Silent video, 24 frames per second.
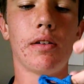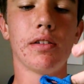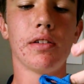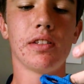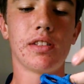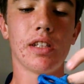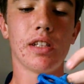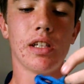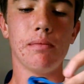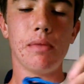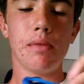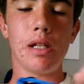I would
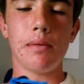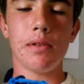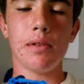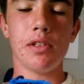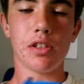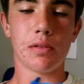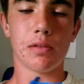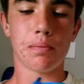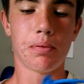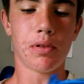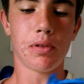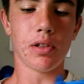say maybe
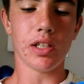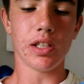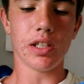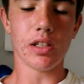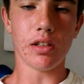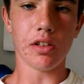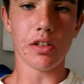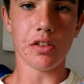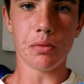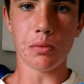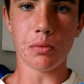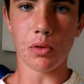just put in
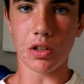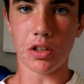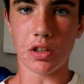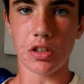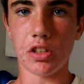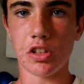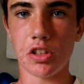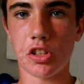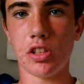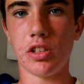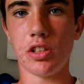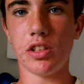a little more
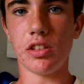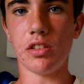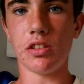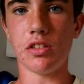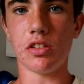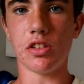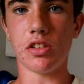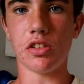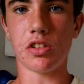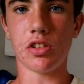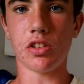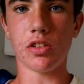cushioning,
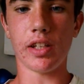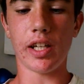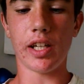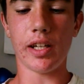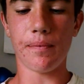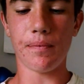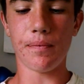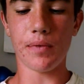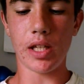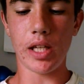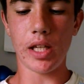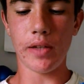just so
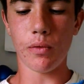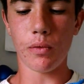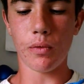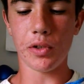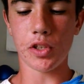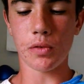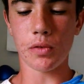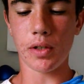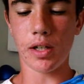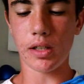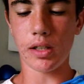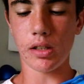that even
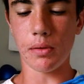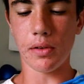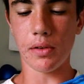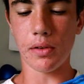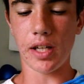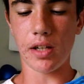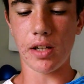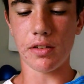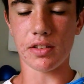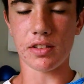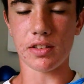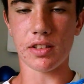when you're wearing them
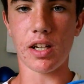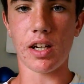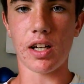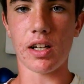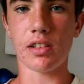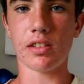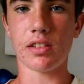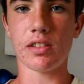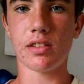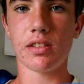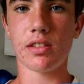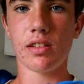without
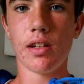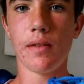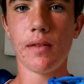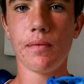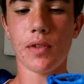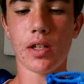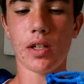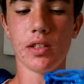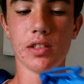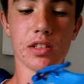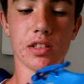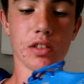socks,
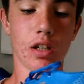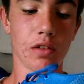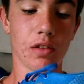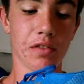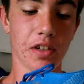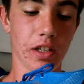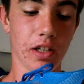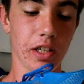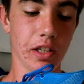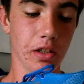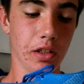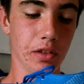because these are
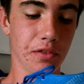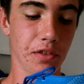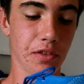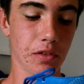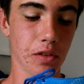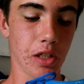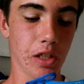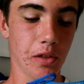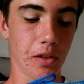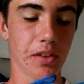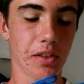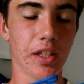very good
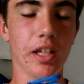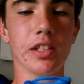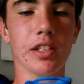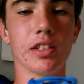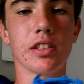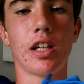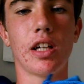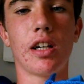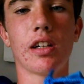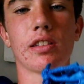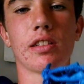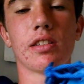for running without
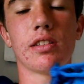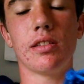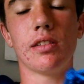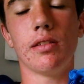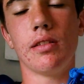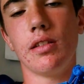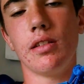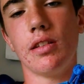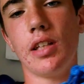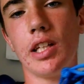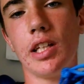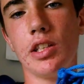socks,
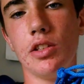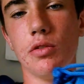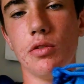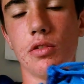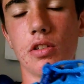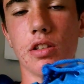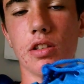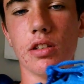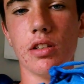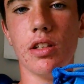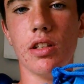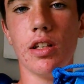that you
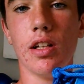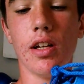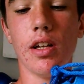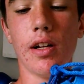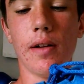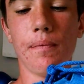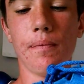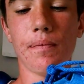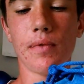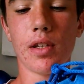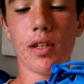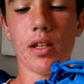could
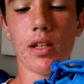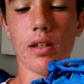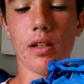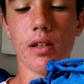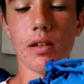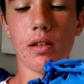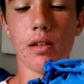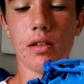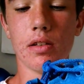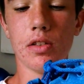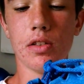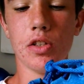
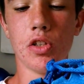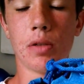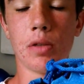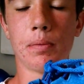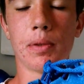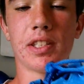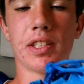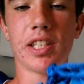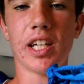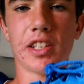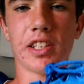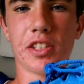
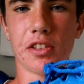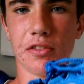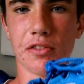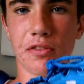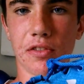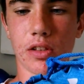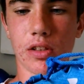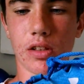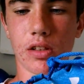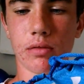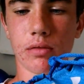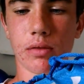protect your
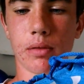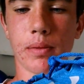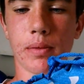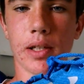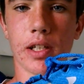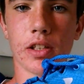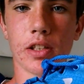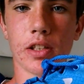foot a little bit